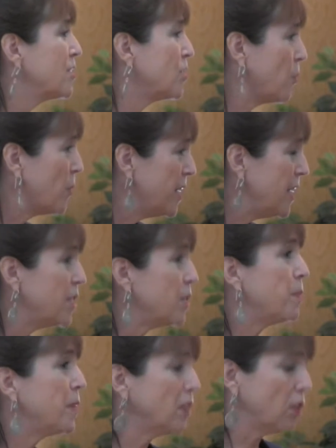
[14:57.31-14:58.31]
so we need
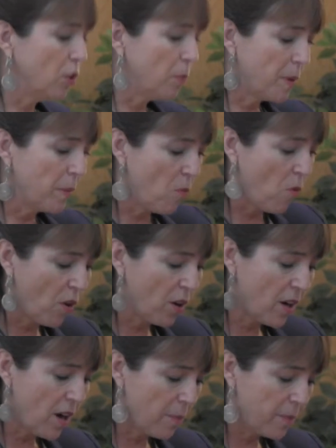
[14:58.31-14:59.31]
to be a little bit
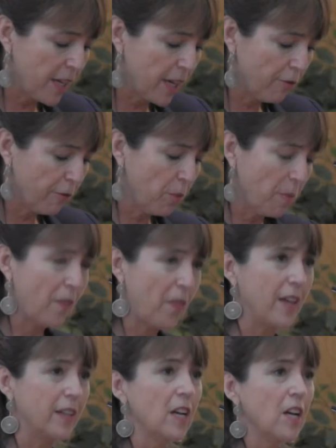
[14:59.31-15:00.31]
more um, careful about
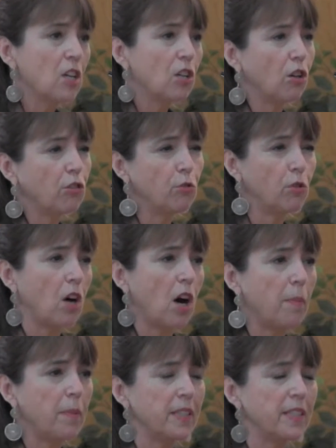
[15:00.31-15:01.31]
that cultural
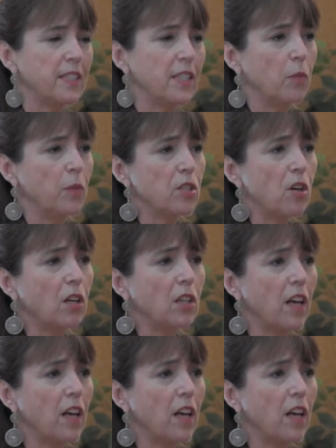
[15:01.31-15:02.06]
competency we talk a